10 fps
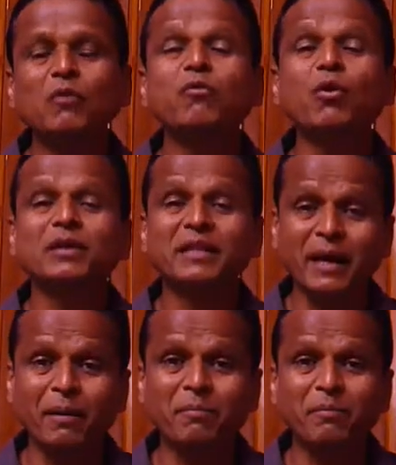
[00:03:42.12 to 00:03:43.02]
For
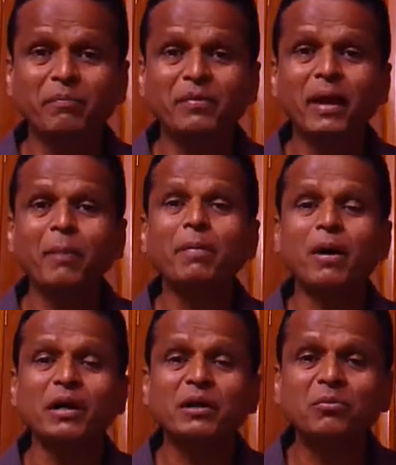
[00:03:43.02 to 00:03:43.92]
them,
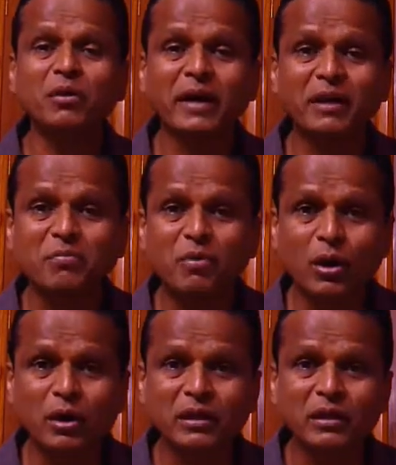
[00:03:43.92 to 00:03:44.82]
Empower Network has
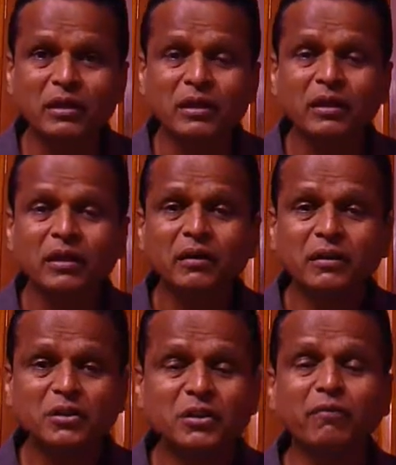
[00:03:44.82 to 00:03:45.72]
brought
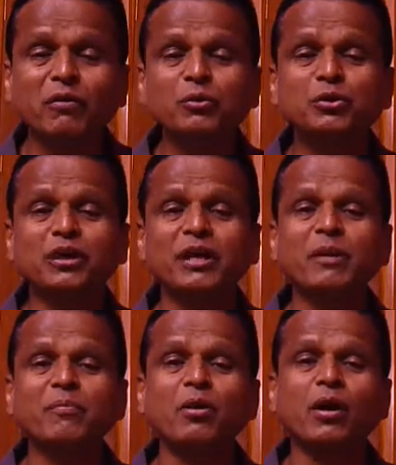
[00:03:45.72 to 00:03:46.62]
this
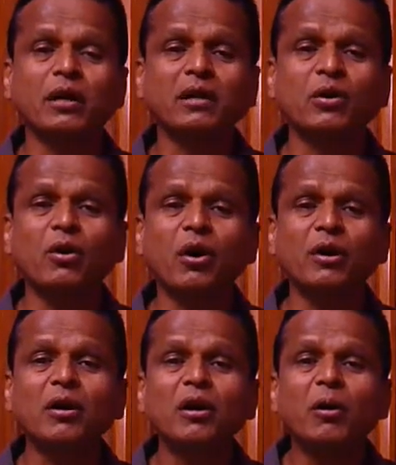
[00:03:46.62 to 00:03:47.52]
revolutionary product called
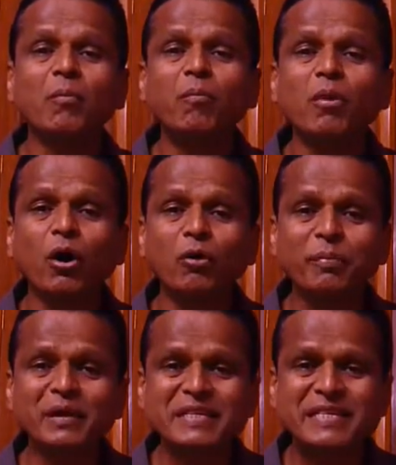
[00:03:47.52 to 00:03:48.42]
Blog
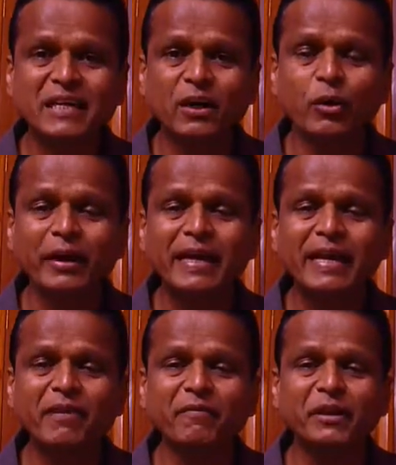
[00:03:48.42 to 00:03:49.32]
Beast or
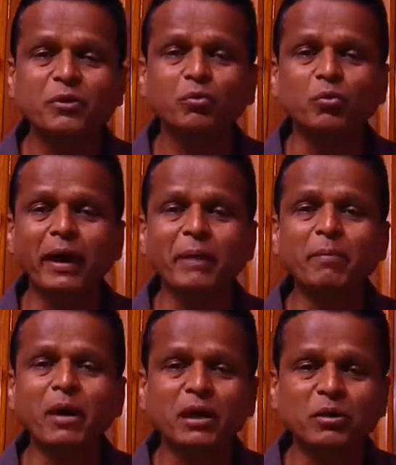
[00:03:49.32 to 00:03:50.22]
ENV2,
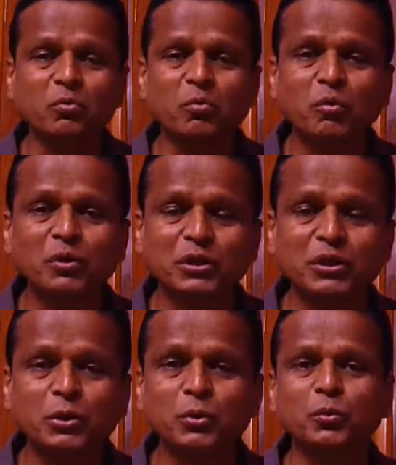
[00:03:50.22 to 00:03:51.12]
Empower Network version
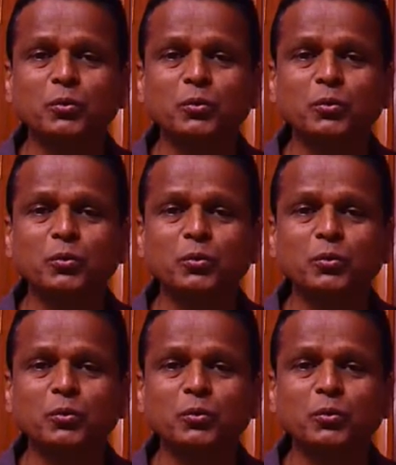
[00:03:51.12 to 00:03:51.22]
2.